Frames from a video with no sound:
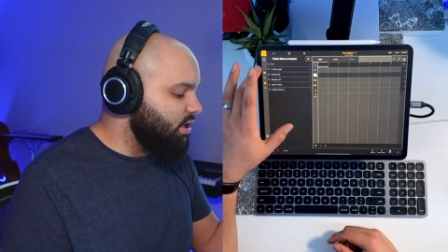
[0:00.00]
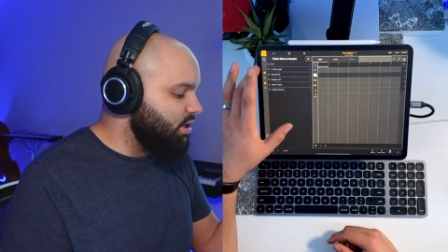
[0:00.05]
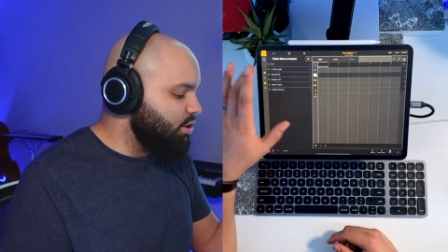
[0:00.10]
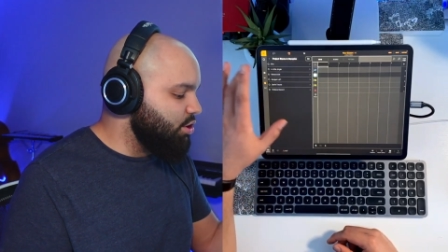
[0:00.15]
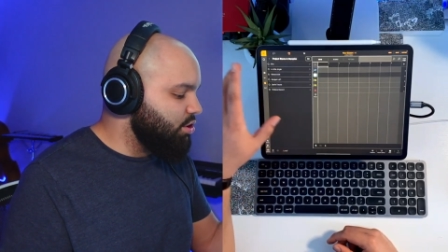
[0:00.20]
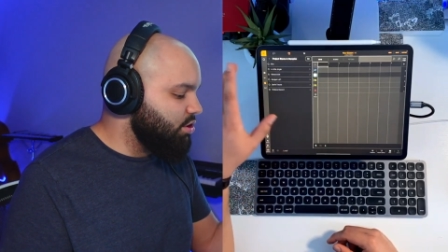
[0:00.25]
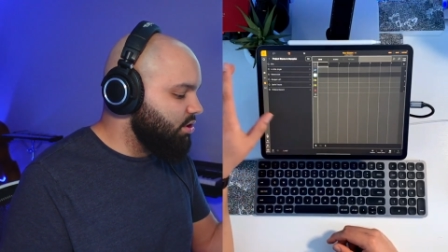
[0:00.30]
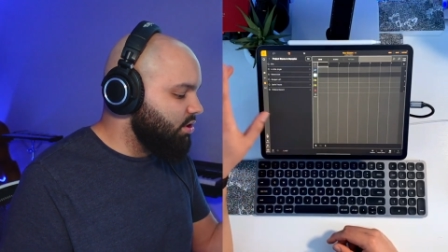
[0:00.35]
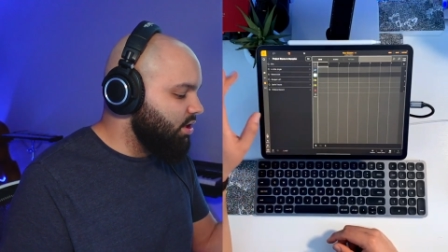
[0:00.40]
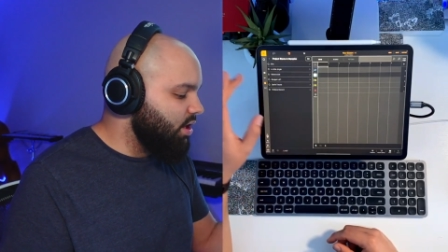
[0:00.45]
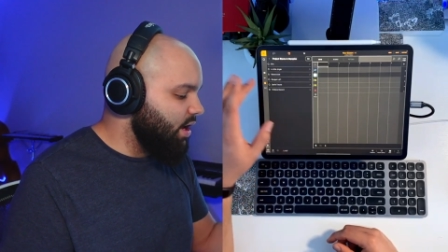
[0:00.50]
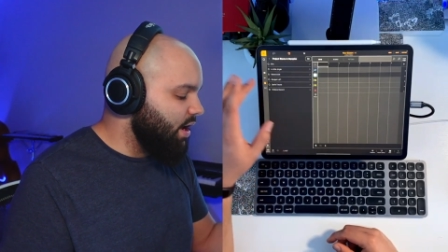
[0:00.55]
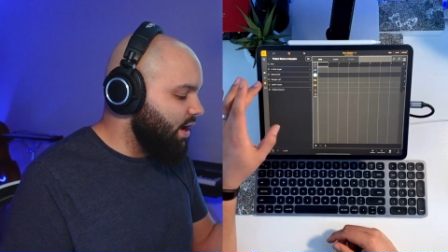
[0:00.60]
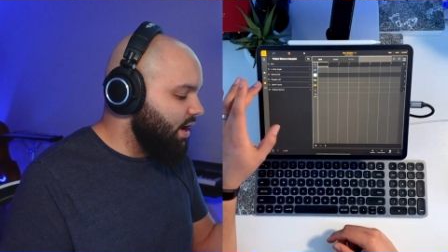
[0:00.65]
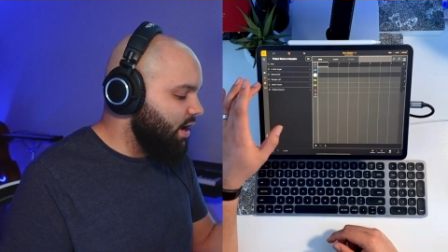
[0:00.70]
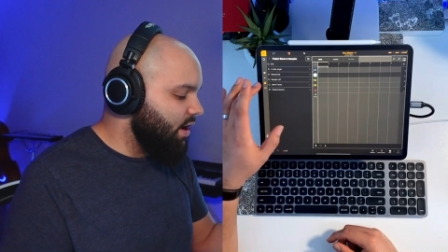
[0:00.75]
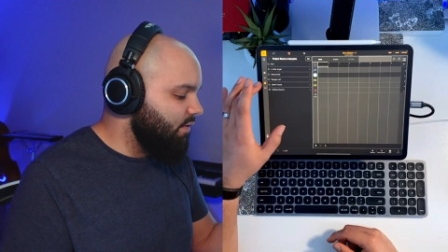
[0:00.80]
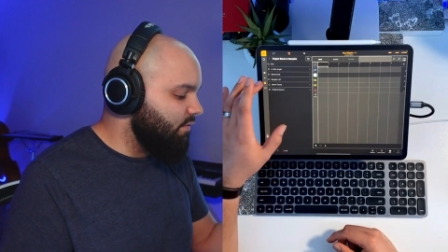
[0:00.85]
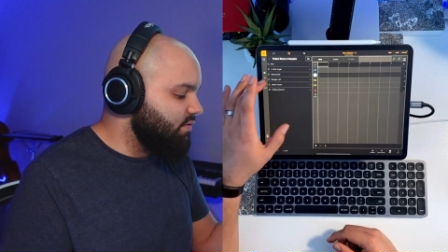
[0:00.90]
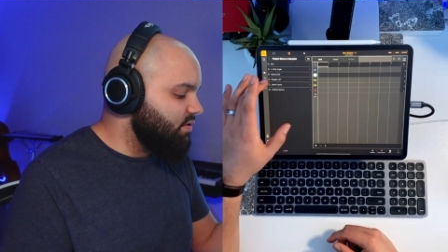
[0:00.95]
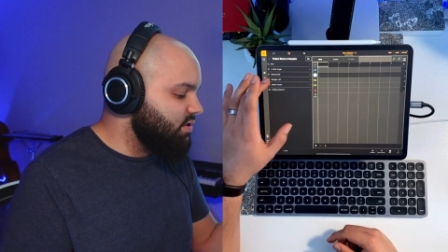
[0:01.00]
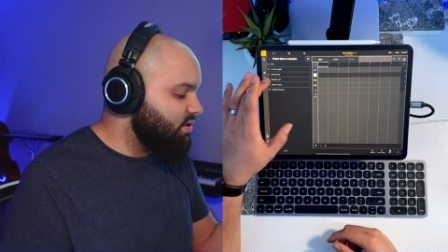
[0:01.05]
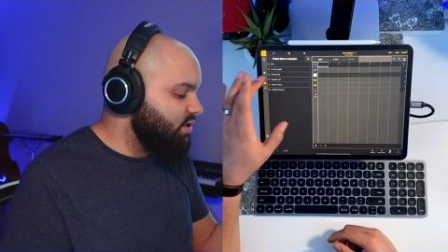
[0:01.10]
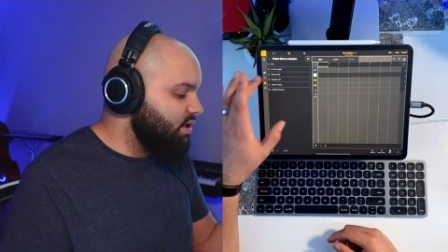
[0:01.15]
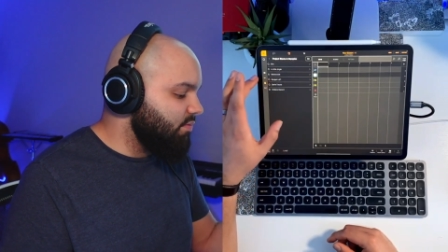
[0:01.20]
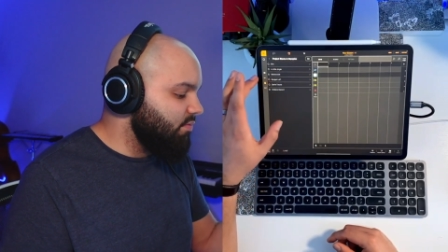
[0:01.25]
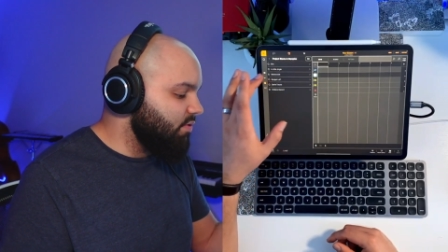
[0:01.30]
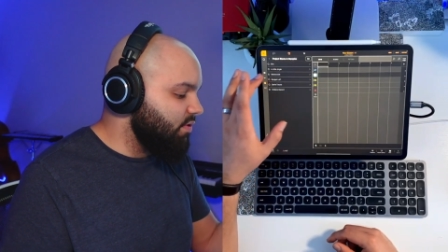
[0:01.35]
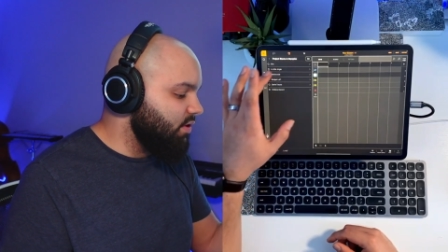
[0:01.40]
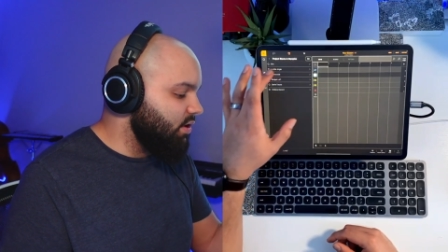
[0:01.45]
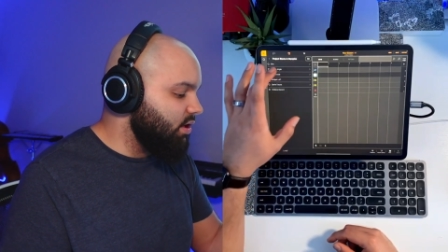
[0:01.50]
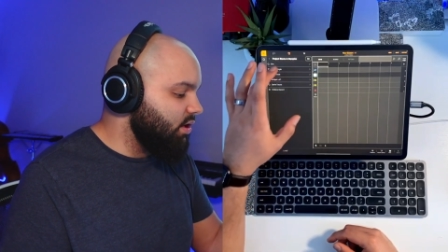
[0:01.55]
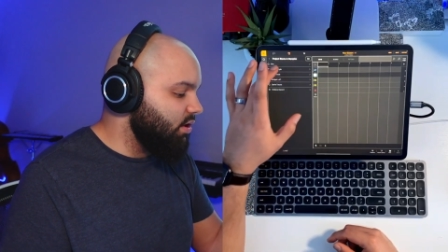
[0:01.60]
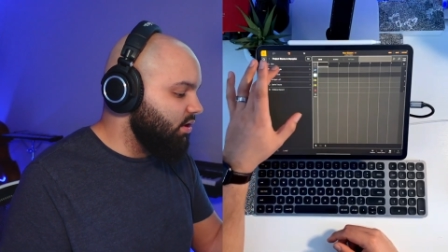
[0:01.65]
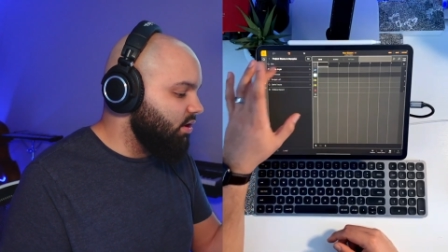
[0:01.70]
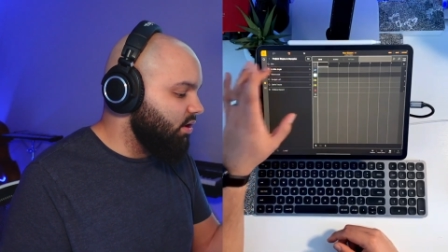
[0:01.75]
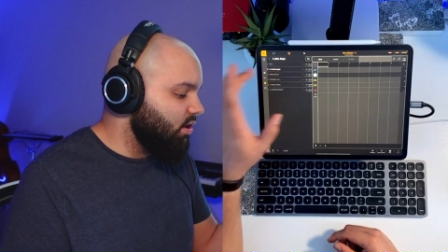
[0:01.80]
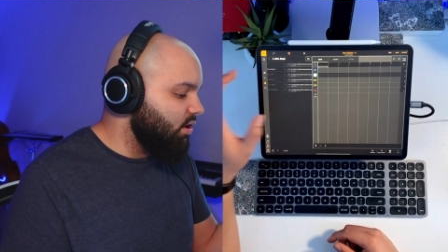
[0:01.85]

I should have something